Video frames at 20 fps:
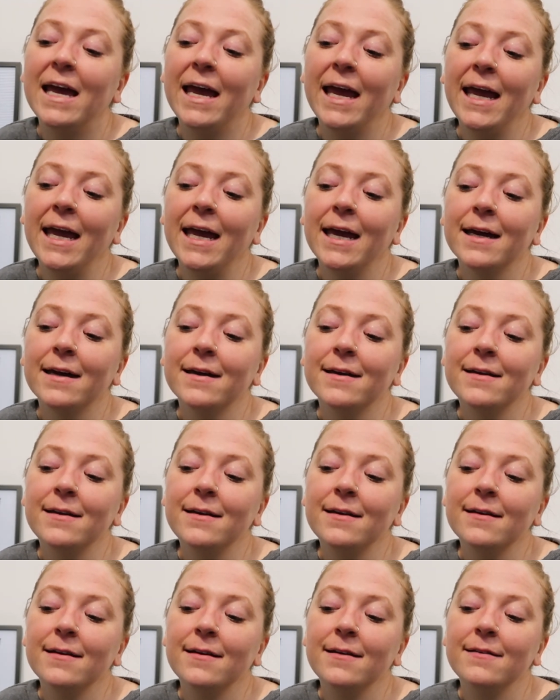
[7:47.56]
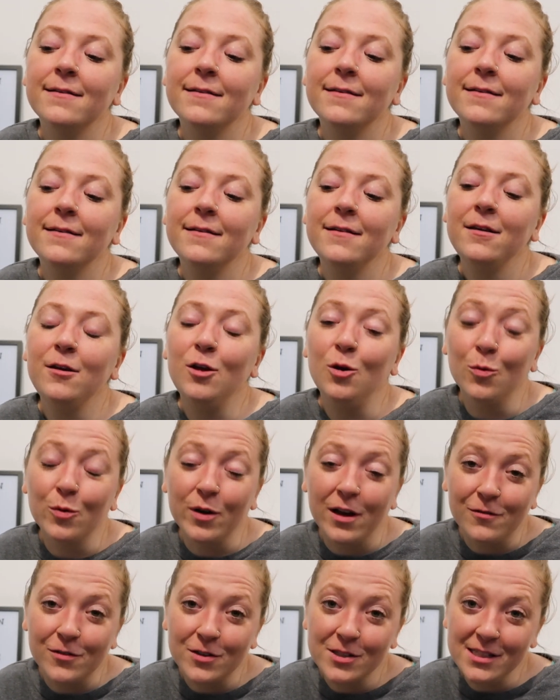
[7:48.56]
And you will
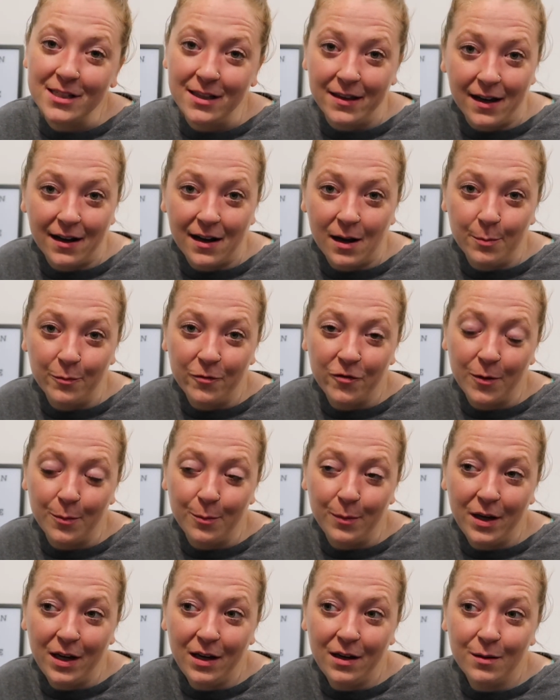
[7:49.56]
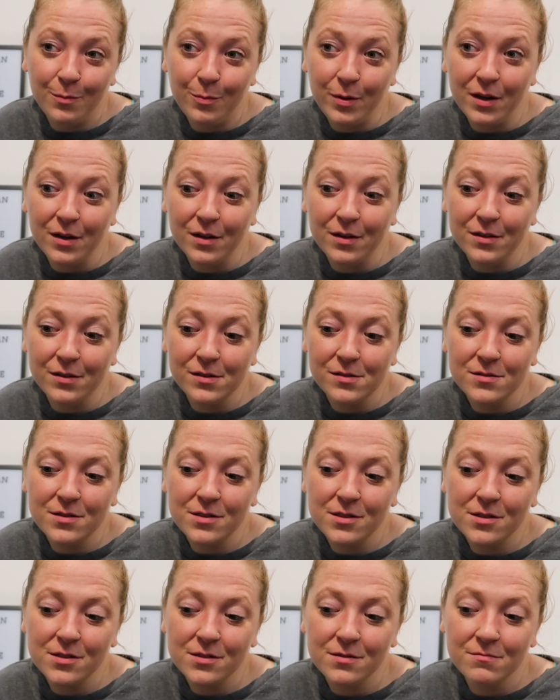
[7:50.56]
never see that come from me
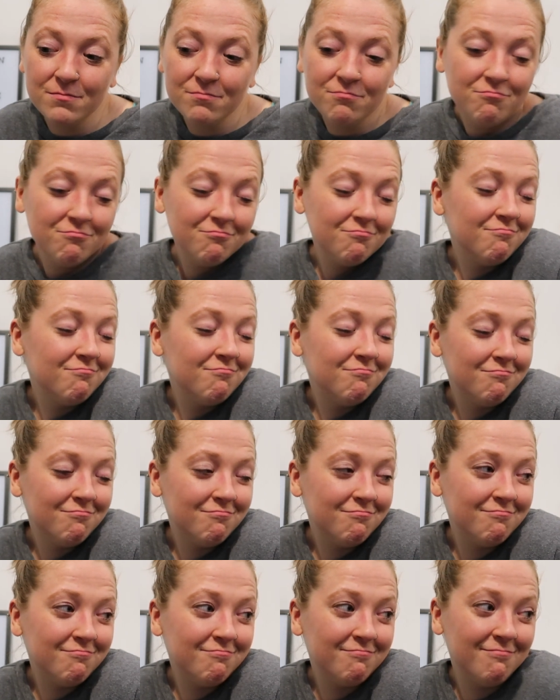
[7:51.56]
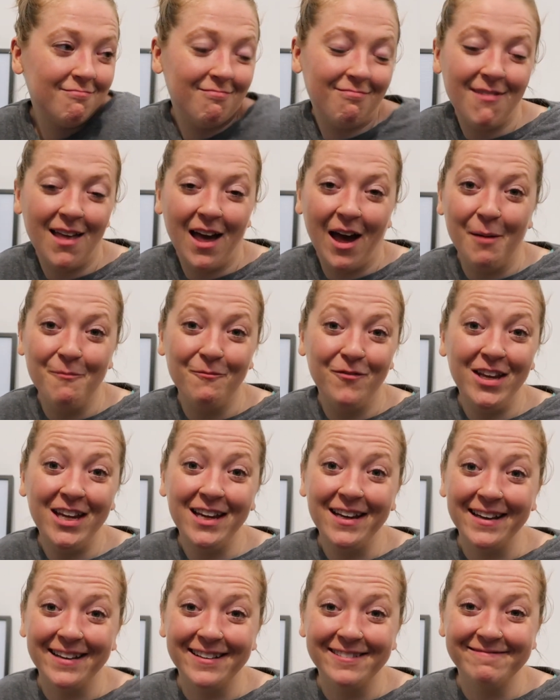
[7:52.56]
because I'm
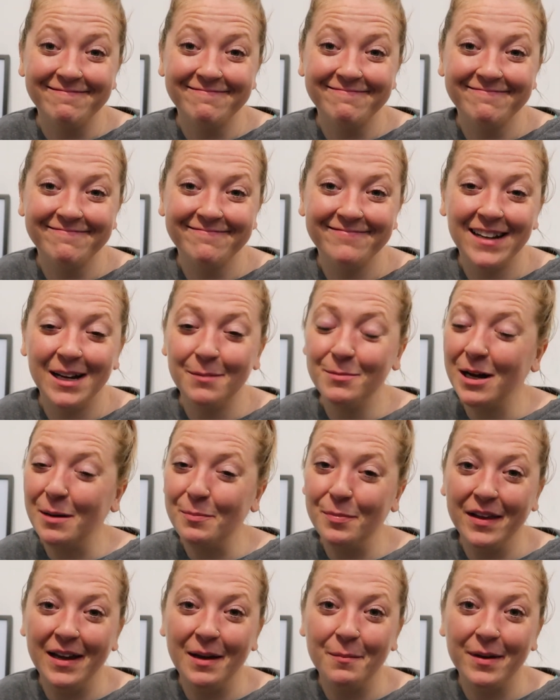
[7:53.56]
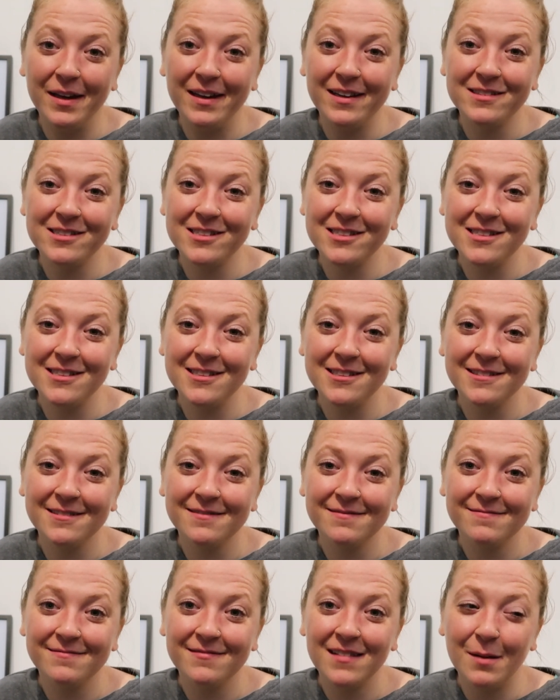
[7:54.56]
vegan. I'm not plant-based.
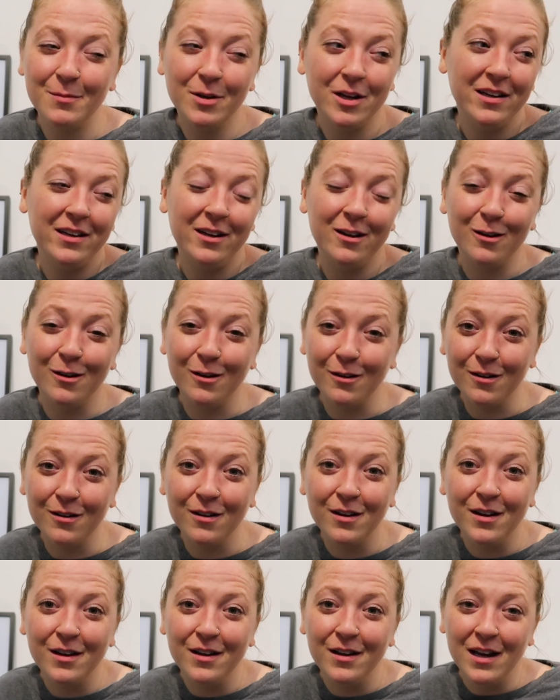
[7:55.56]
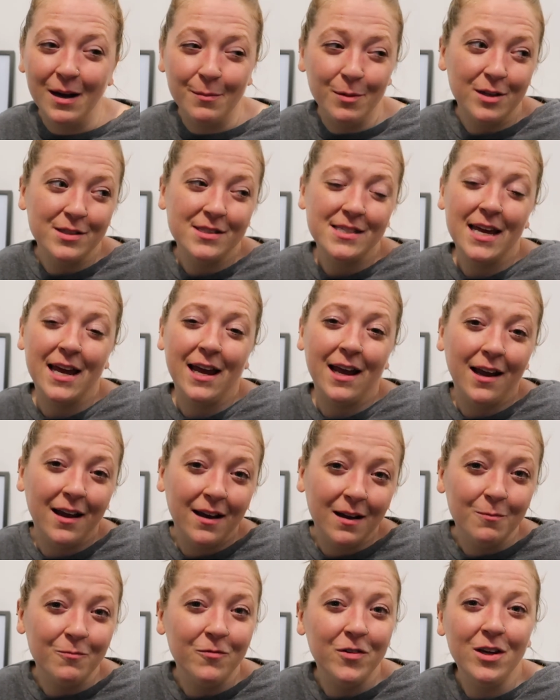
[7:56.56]
I'm not here, I'm not
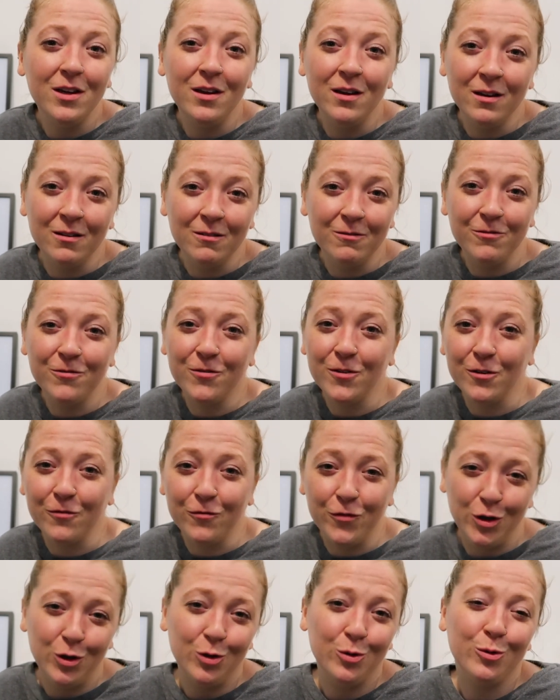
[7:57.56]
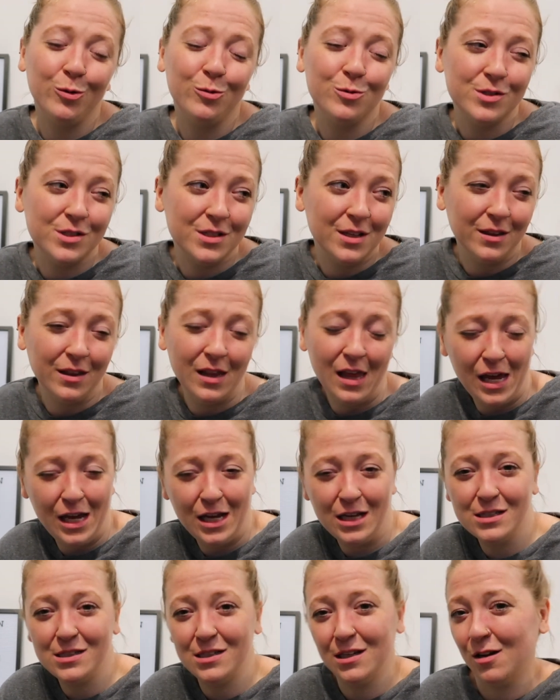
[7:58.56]
saying I'm vegan for views and
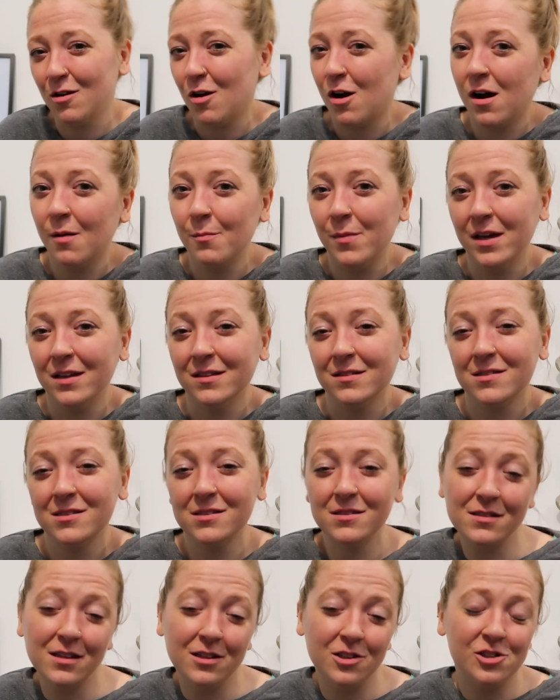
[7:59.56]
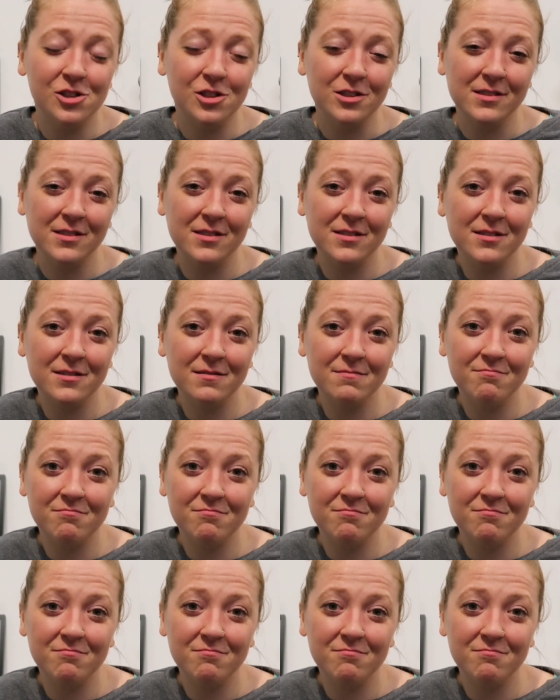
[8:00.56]
likes and comments. That's just,